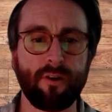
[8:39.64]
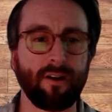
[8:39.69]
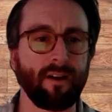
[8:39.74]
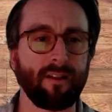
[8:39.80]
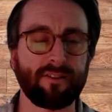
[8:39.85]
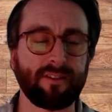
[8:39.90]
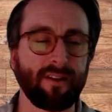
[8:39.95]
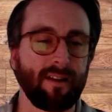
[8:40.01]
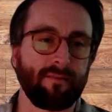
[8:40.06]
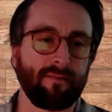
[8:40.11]

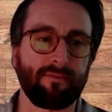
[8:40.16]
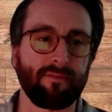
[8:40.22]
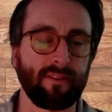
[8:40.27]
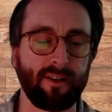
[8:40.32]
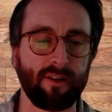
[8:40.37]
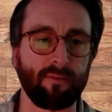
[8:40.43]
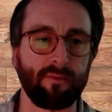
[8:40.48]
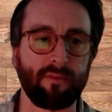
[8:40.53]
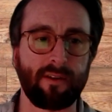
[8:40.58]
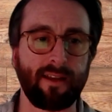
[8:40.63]
throughout college, kind
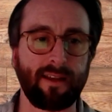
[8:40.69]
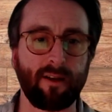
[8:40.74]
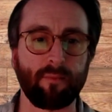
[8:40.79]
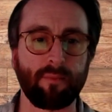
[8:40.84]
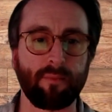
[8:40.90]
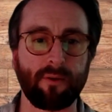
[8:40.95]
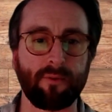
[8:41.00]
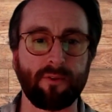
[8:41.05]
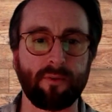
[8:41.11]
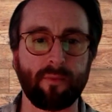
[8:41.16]
of
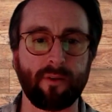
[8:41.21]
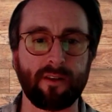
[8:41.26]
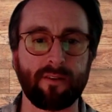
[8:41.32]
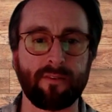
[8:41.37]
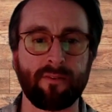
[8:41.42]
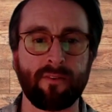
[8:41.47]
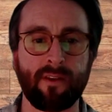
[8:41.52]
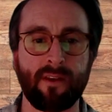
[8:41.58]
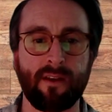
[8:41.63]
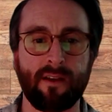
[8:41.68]
hang out and play with your
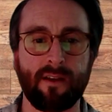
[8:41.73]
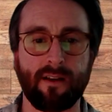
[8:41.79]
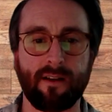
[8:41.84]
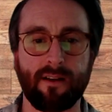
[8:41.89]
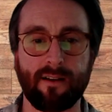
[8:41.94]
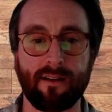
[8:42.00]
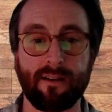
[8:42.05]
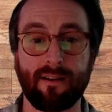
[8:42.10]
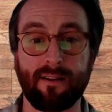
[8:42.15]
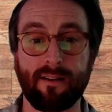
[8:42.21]
buddies.
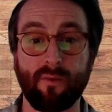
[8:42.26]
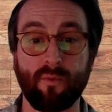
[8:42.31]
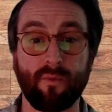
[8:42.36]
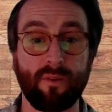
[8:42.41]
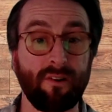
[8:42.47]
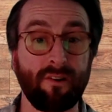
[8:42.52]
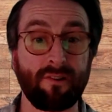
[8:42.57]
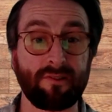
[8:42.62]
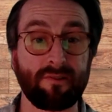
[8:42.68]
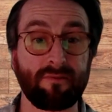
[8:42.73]

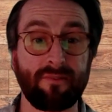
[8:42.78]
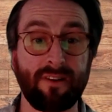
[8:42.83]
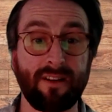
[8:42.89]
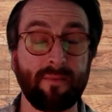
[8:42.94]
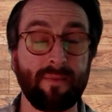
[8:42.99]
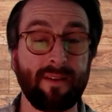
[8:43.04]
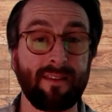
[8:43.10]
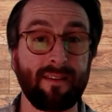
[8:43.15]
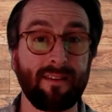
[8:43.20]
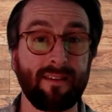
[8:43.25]
Would also
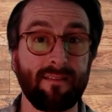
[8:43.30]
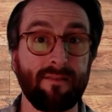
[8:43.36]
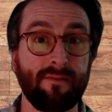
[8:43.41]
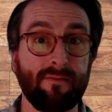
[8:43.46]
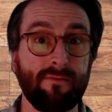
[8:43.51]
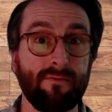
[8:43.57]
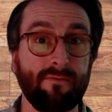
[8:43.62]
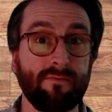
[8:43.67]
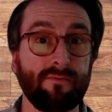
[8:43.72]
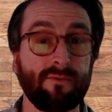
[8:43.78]
recommend that
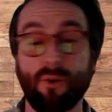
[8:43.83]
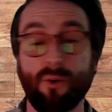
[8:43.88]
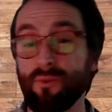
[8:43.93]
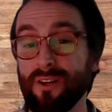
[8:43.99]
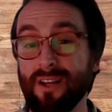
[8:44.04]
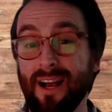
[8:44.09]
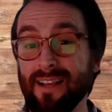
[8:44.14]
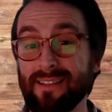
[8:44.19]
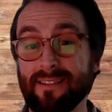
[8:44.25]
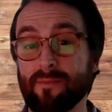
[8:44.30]
you
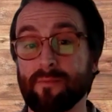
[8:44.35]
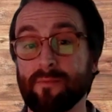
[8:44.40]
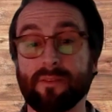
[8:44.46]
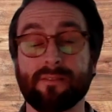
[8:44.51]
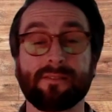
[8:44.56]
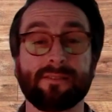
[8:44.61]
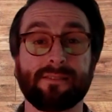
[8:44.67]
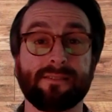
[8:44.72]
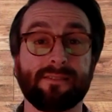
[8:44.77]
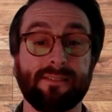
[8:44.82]
don't
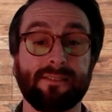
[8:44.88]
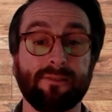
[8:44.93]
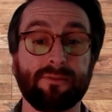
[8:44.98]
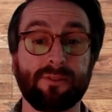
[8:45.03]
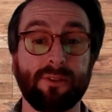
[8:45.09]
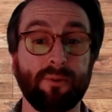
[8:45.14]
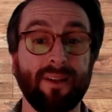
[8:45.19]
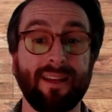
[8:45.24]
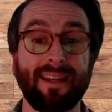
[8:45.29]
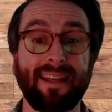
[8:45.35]
gossip.
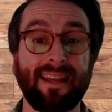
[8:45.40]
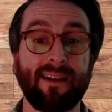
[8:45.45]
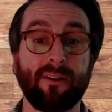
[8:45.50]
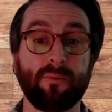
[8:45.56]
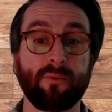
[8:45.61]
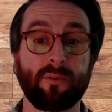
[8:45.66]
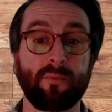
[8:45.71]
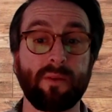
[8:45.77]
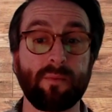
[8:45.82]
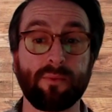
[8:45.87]
Don't hang
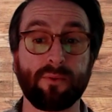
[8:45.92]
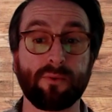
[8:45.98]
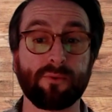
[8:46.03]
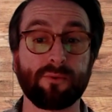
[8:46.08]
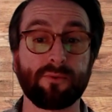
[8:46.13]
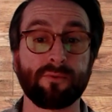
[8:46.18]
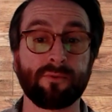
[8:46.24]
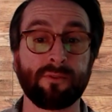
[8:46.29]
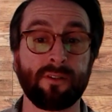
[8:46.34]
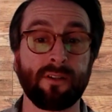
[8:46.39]
out with
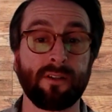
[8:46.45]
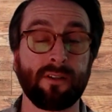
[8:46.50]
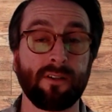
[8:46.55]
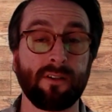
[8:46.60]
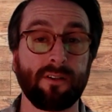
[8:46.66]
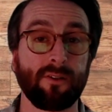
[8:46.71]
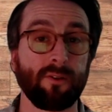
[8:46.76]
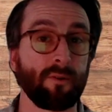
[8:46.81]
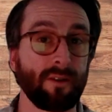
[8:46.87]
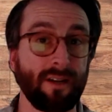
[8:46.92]
people
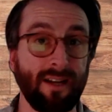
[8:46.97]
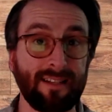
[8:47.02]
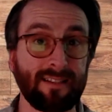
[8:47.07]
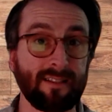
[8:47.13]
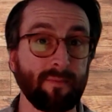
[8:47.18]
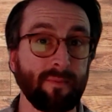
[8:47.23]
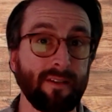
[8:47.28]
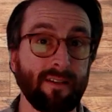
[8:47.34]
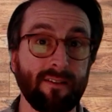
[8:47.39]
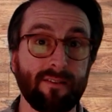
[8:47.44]
who are
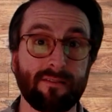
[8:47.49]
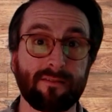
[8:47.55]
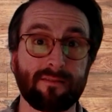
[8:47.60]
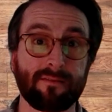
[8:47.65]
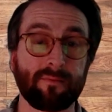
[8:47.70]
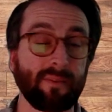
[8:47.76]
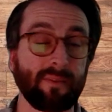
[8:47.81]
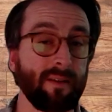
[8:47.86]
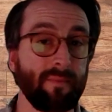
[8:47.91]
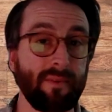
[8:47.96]
gossiping
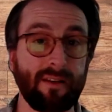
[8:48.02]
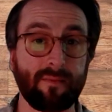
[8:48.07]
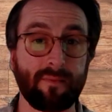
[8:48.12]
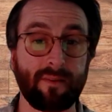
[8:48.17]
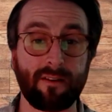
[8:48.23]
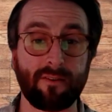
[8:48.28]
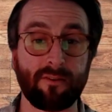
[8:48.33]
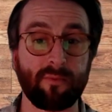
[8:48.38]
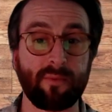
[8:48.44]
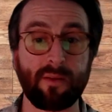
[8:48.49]
or being
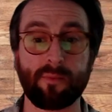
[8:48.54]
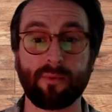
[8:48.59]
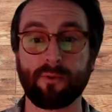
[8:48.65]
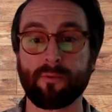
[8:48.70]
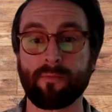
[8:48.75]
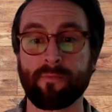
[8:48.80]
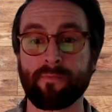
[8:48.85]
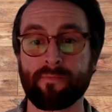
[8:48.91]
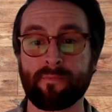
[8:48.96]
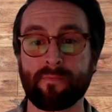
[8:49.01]
mean about other
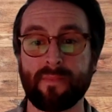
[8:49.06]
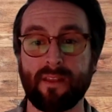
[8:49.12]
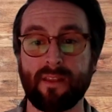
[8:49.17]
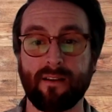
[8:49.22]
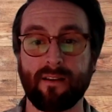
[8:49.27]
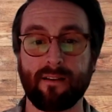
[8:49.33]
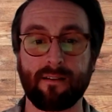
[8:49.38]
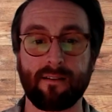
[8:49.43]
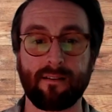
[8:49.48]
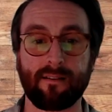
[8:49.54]
people.
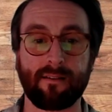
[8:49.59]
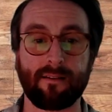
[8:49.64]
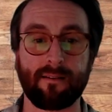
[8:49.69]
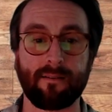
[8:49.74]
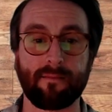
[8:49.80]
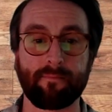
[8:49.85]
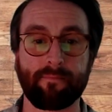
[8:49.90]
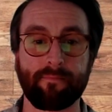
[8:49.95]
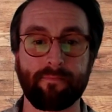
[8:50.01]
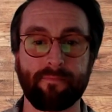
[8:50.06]

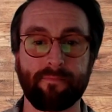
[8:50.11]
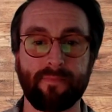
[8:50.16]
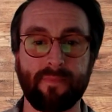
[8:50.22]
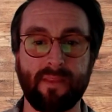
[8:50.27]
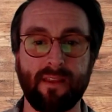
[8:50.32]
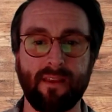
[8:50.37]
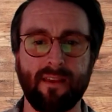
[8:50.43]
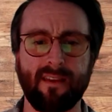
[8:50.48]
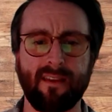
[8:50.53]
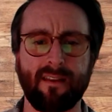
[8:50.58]
Um,
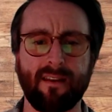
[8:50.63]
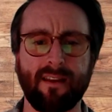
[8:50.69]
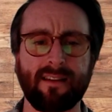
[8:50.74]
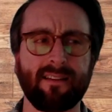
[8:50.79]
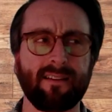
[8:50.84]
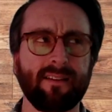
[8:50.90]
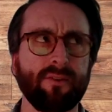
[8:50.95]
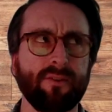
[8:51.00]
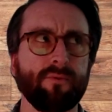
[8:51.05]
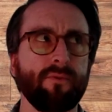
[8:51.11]

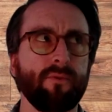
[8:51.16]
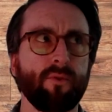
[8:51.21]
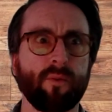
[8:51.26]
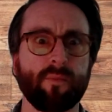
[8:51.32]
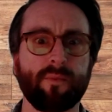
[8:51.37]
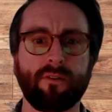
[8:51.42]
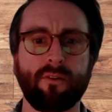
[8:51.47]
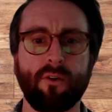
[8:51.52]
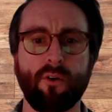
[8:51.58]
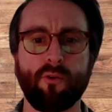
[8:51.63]
and ideally, you
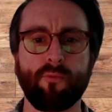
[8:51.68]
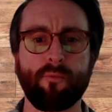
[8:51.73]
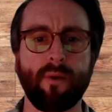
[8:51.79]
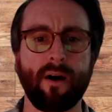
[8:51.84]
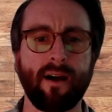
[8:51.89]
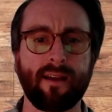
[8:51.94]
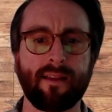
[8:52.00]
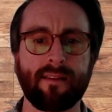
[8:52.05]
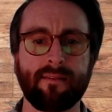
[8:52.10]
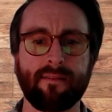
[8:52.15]
form your
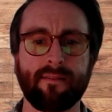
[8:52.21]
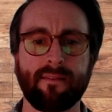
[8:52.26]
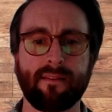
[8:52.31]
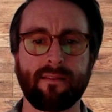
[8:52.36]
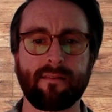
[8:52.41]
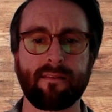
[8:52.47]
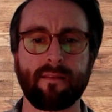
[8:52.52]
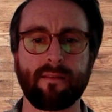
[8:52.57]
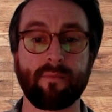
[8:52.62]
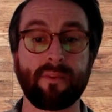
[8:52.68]
own
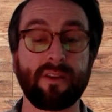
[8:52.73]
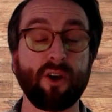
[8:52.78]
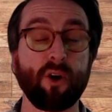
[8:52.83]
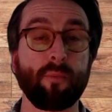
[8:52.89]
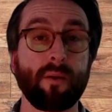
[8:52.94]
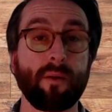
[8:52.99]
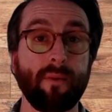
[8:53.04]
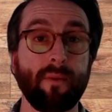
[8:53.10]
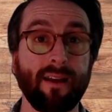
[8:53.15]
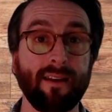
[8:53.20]
minds and
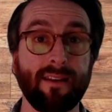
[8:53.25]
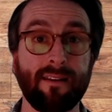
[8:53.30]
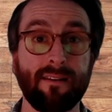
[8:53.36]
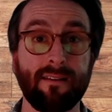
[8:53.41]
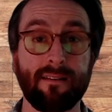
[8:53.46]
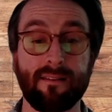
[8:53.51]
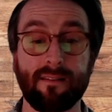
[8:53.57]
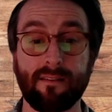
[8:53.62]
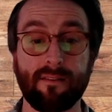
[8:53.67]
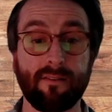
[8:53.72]
be
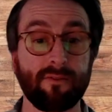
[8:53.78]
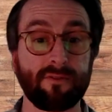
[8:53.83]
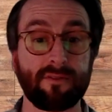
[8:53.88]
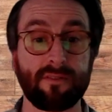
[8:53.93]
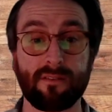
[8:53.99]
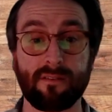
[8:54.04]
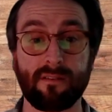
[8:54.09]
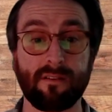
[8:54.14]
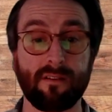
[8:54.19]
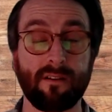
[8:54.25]
open-minded to
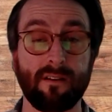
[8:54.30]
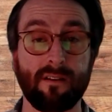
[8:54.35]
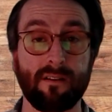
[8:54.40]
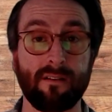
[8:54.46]
those